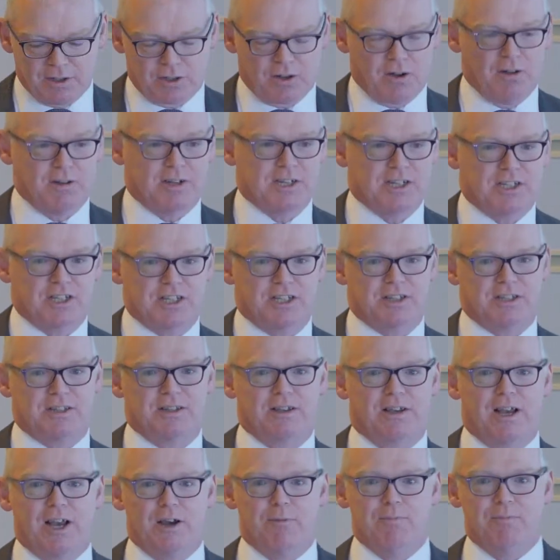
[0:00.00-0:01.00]
the colleges,
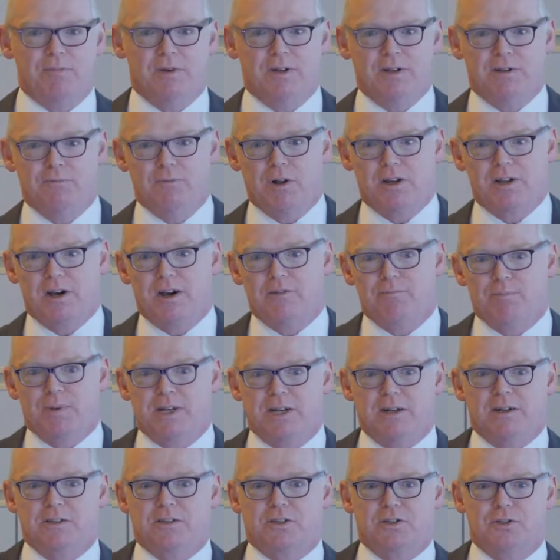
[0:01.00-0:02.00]
and what I've
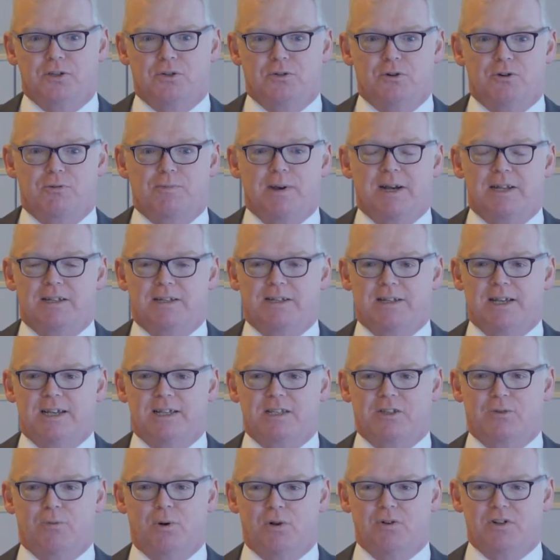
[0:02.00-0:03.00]
been asked to talk about today
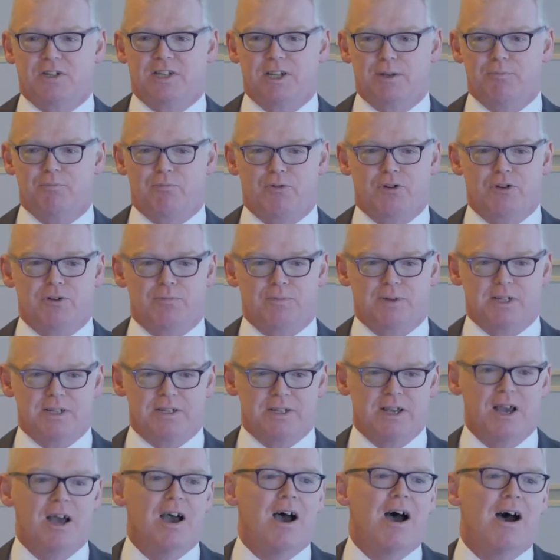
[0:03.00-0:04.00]
is quality
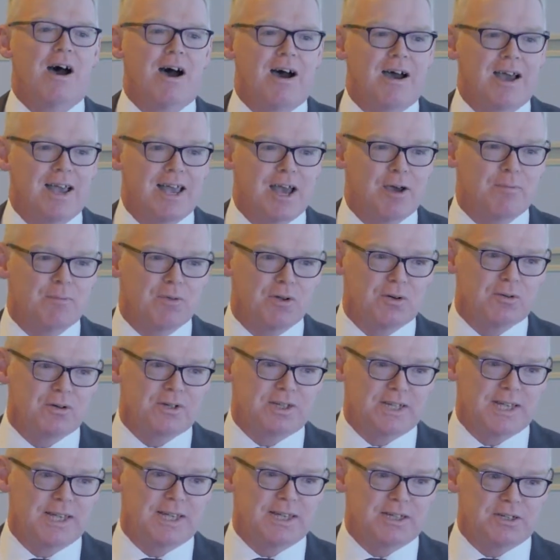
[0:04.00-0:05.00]
improvement. I am
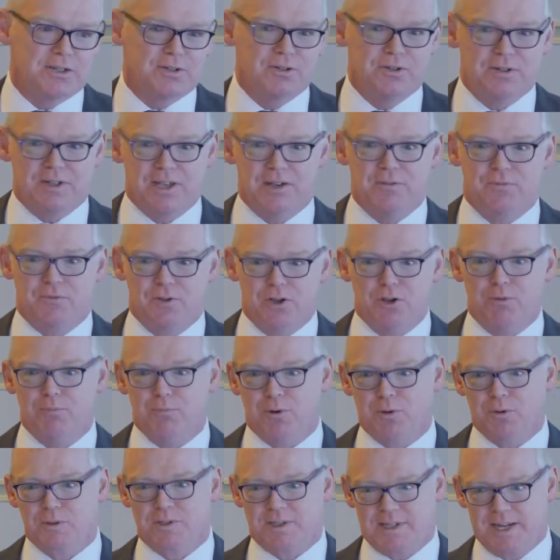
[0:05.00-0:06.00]
not here to give you
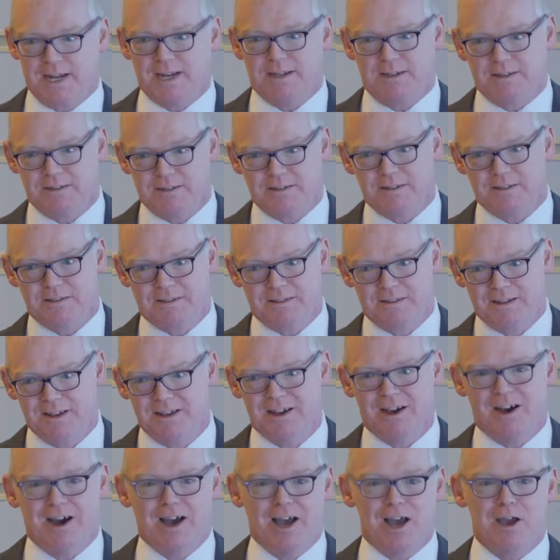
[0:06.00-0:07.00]
more standards.
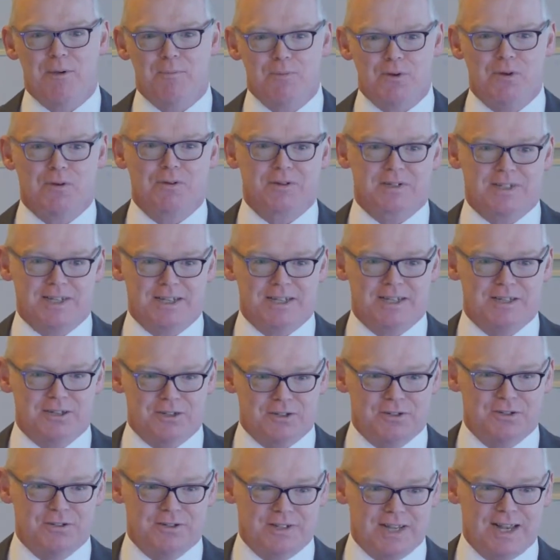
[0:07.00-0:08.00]
I am not here
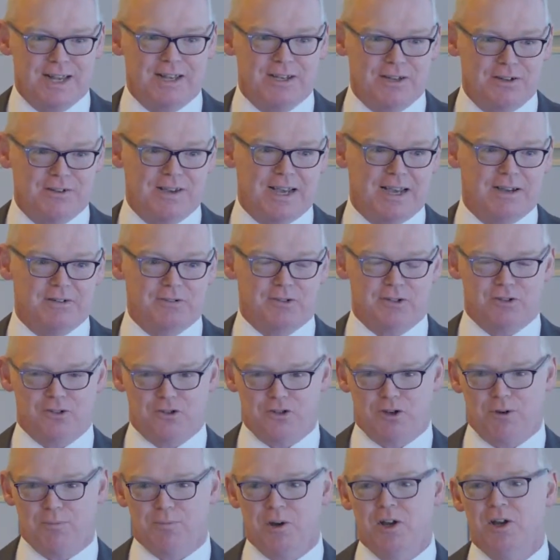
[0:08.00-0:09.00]
to tell you how to
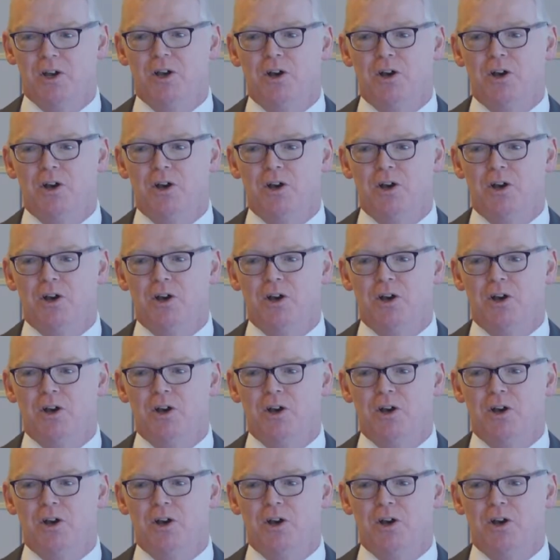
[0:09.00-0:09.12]
job.